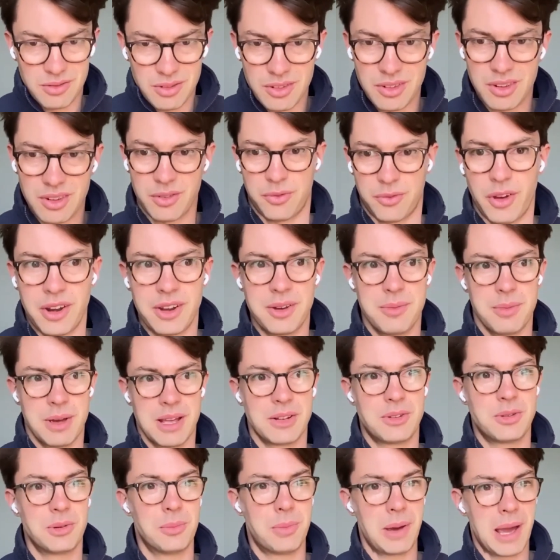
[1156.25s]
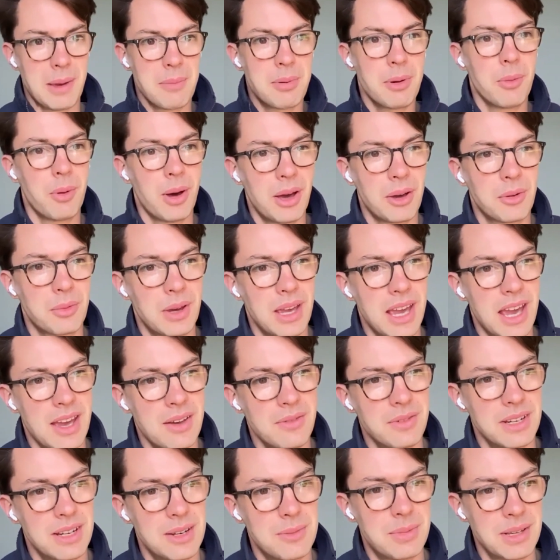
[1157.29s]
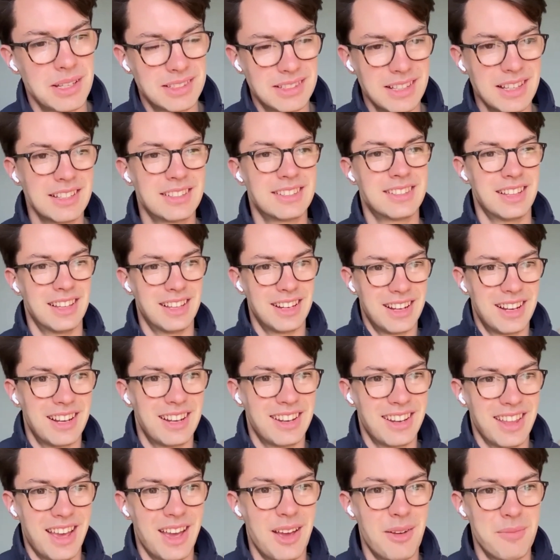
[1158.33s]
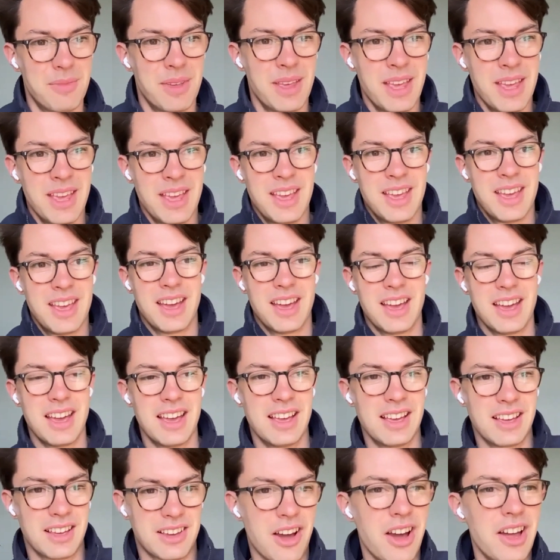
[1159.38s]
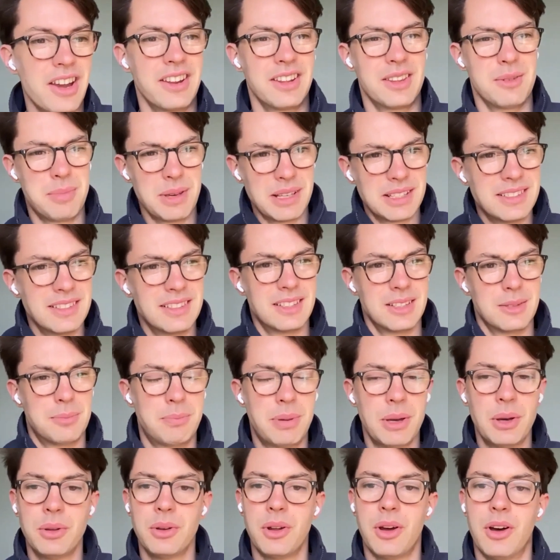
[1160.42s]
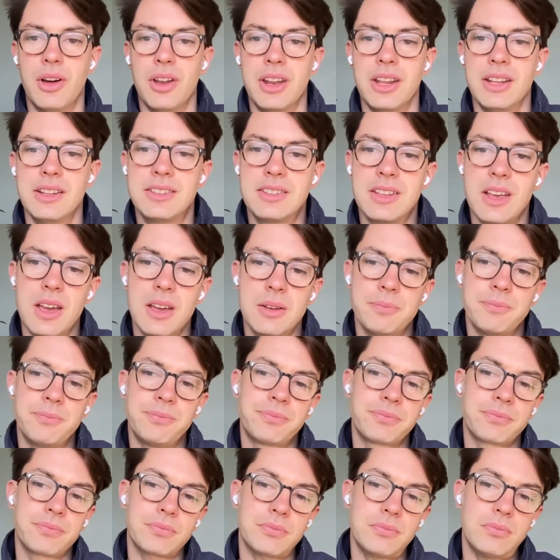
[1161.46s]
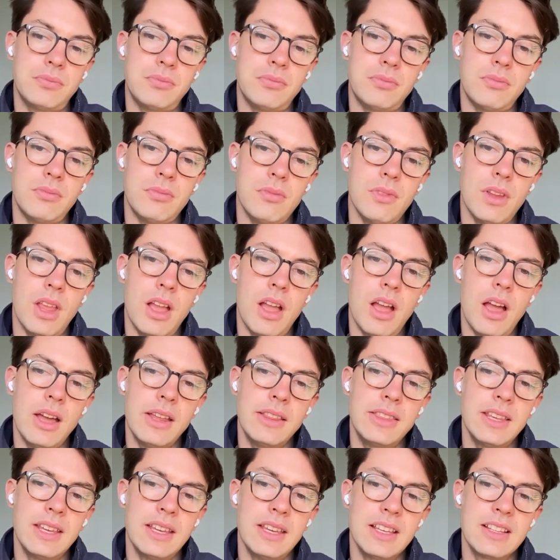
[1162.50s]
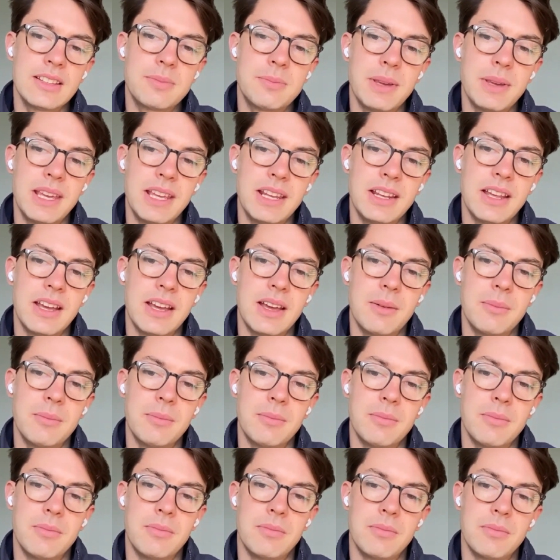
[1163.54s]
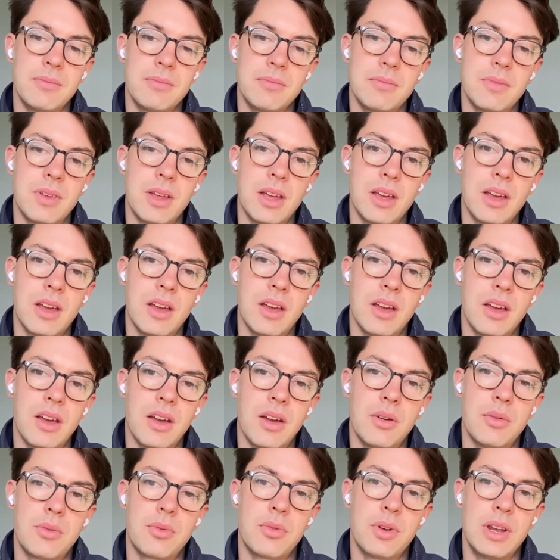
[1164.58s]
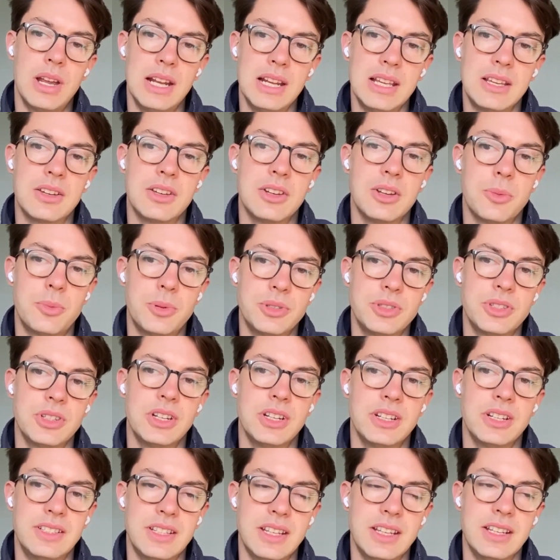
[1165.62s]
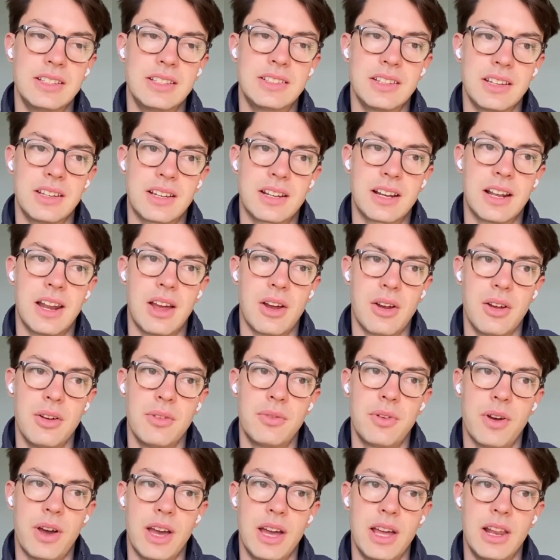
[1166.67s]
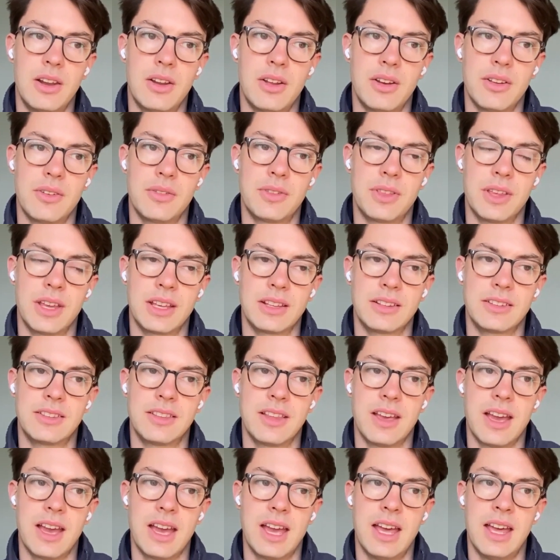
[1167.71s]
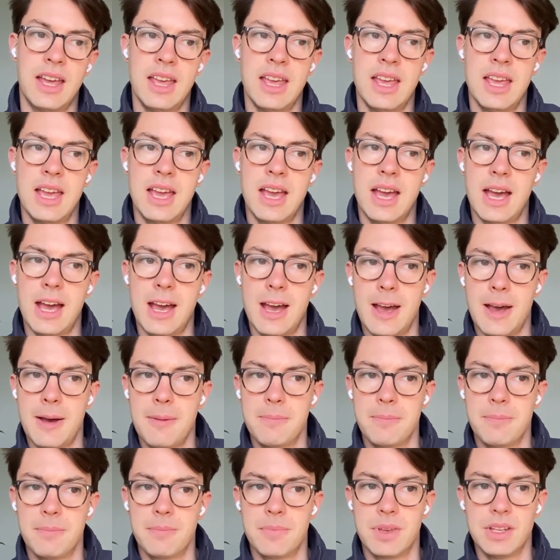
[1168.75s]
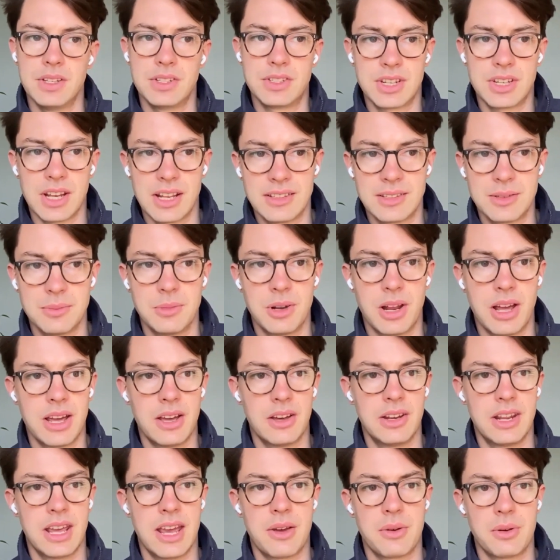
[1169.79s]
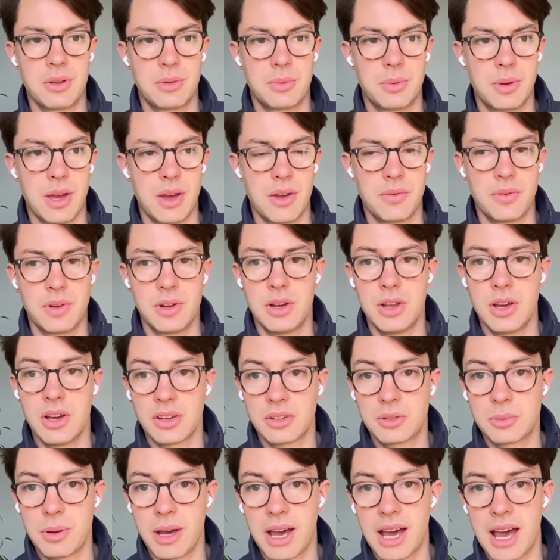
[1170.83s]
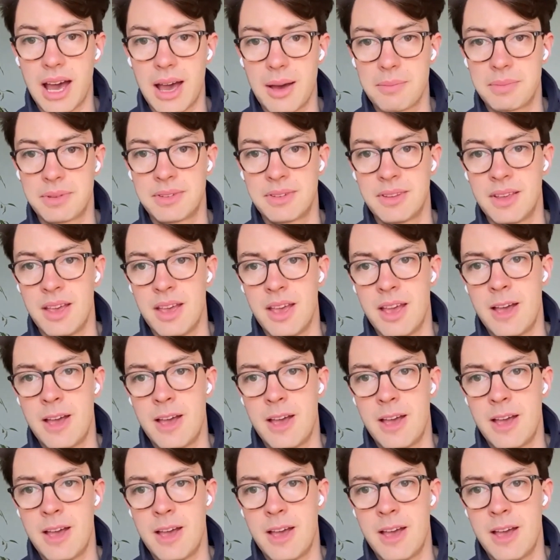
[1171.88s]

fundamental paperwork we have in the business that kind of the business is built on. And so I think it's been a really good opportunity to clarify a lot of things there, and shed some light on areas we overlooked perhaps.